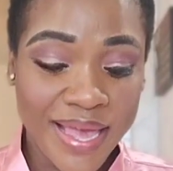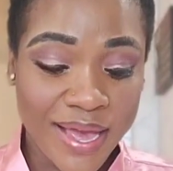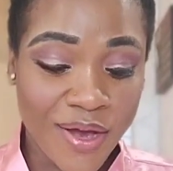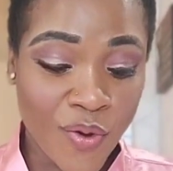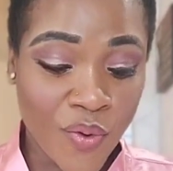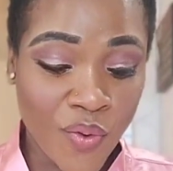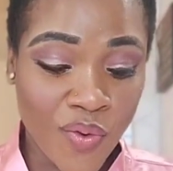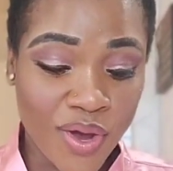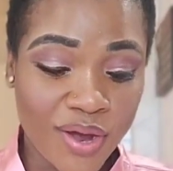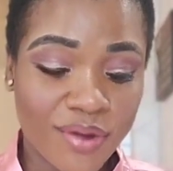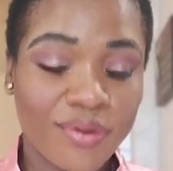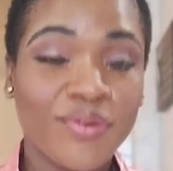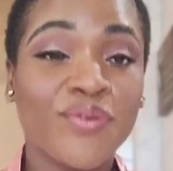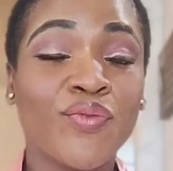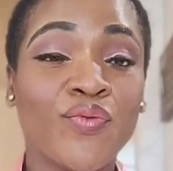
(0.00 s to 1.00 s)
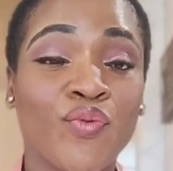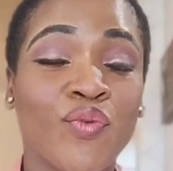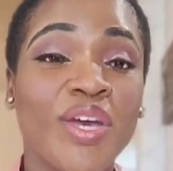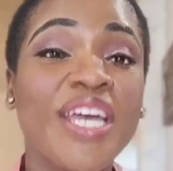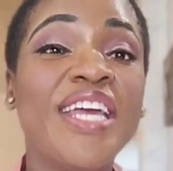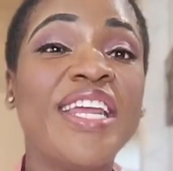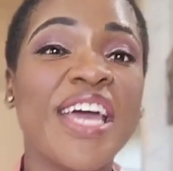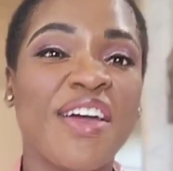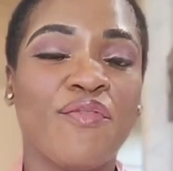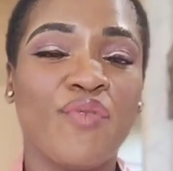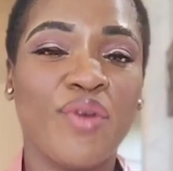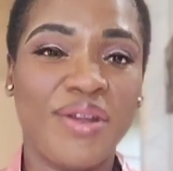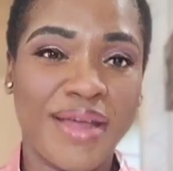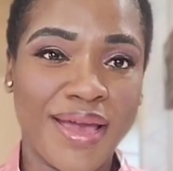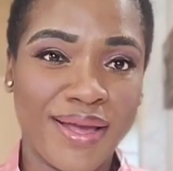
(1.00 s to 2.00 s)
or read every
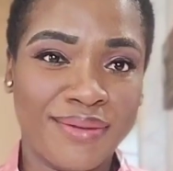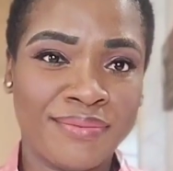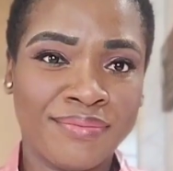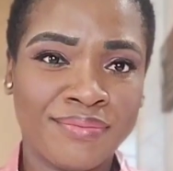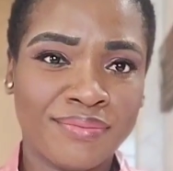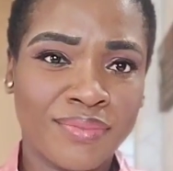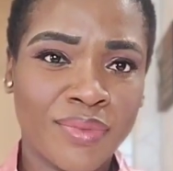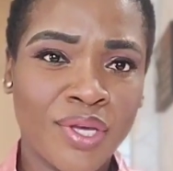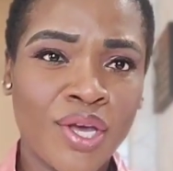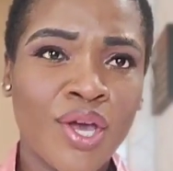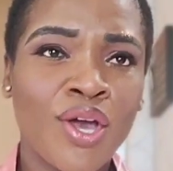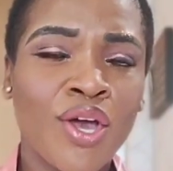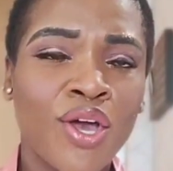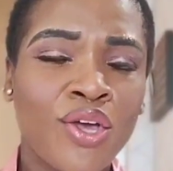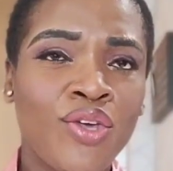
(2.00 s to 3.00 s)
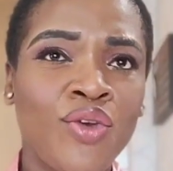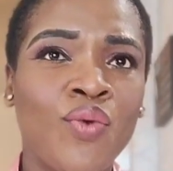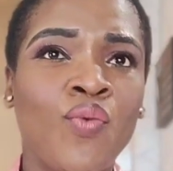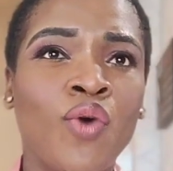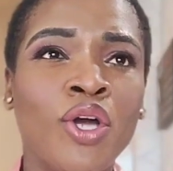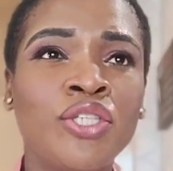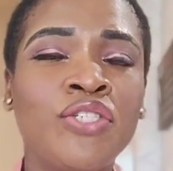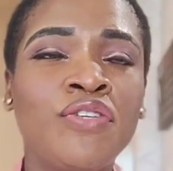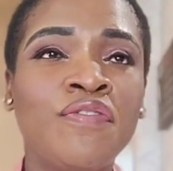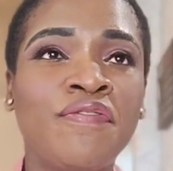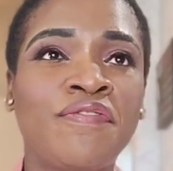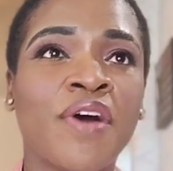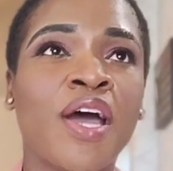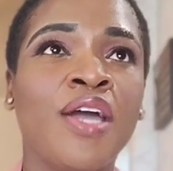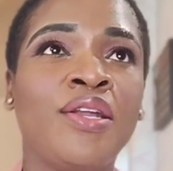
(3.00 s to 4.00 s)
day. You want to
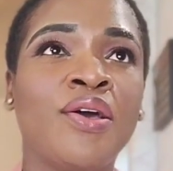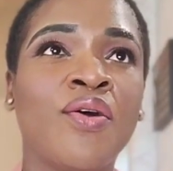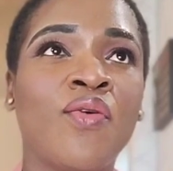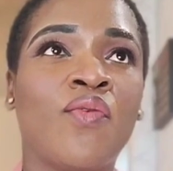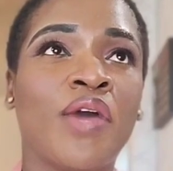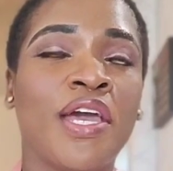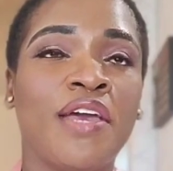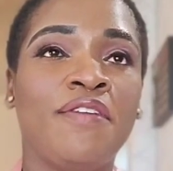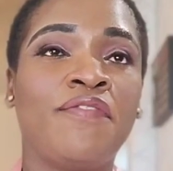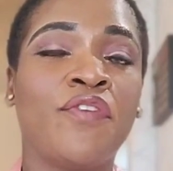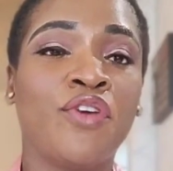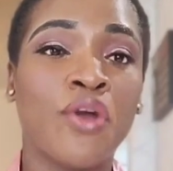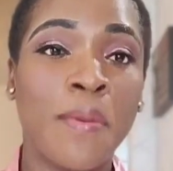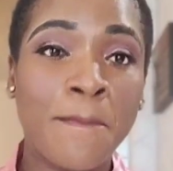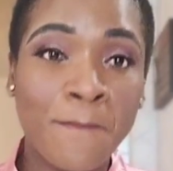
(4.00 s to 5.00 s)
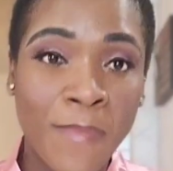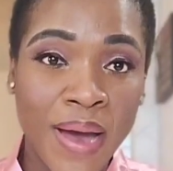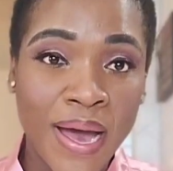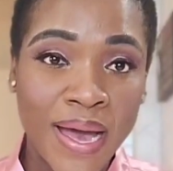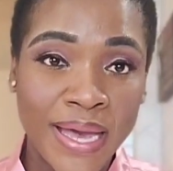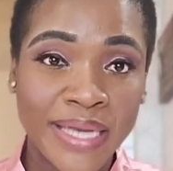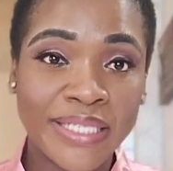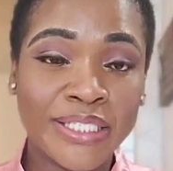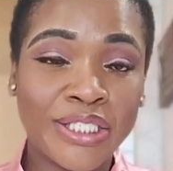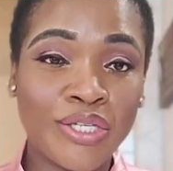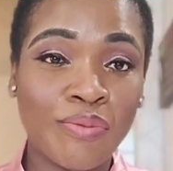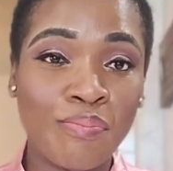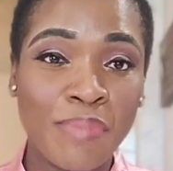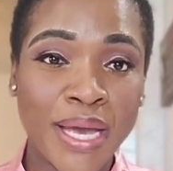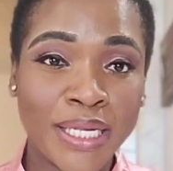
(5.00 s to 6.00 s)
find a way for your mind to
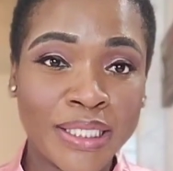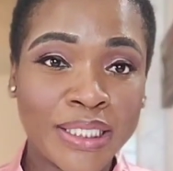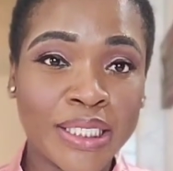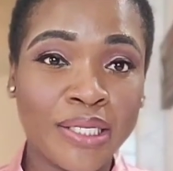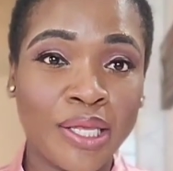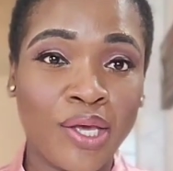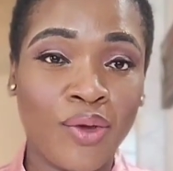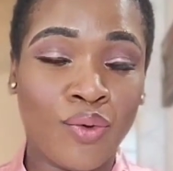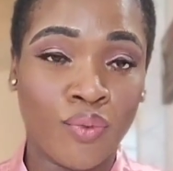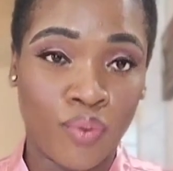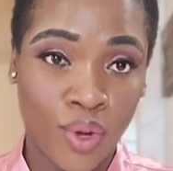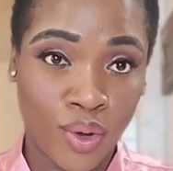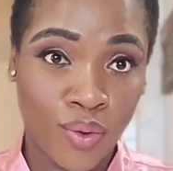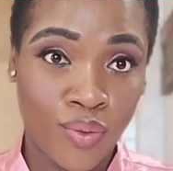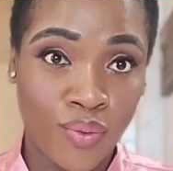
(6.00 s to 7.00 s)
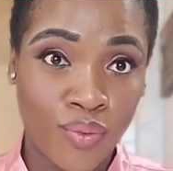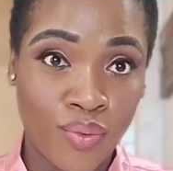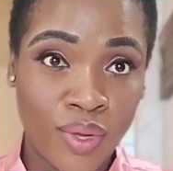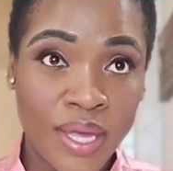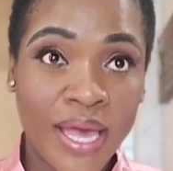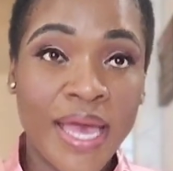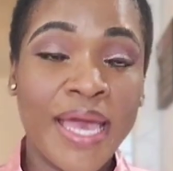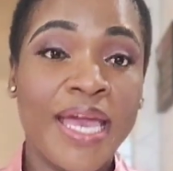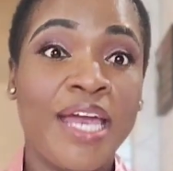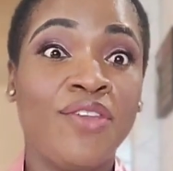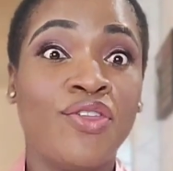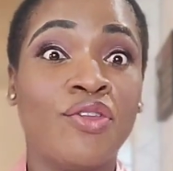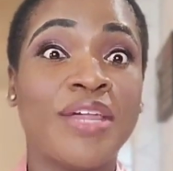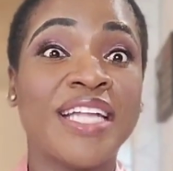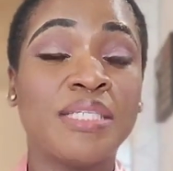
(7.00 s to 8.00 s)
mentally grow.
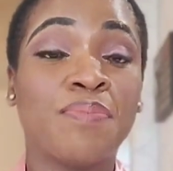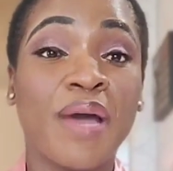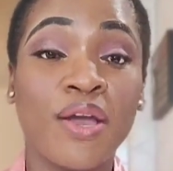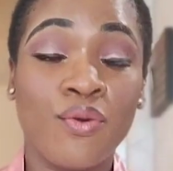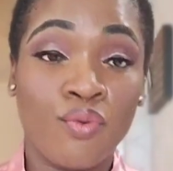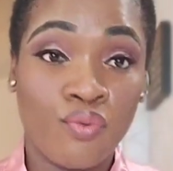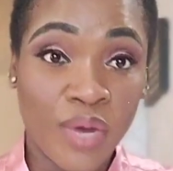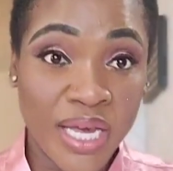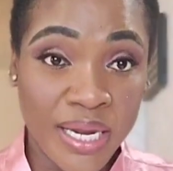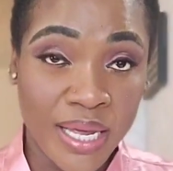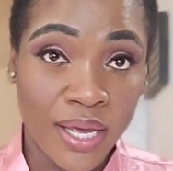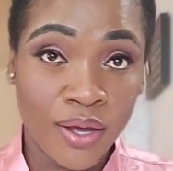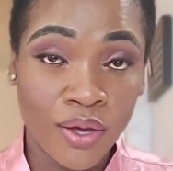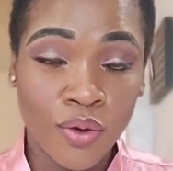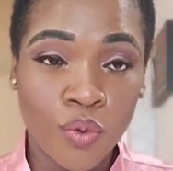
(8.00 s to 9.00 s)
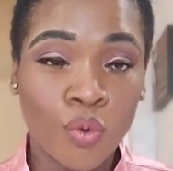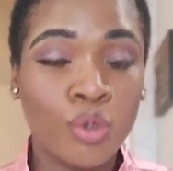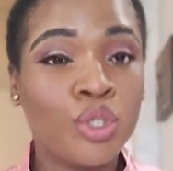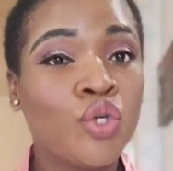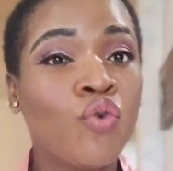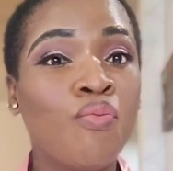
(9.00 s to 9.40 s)
Either that's by reading or to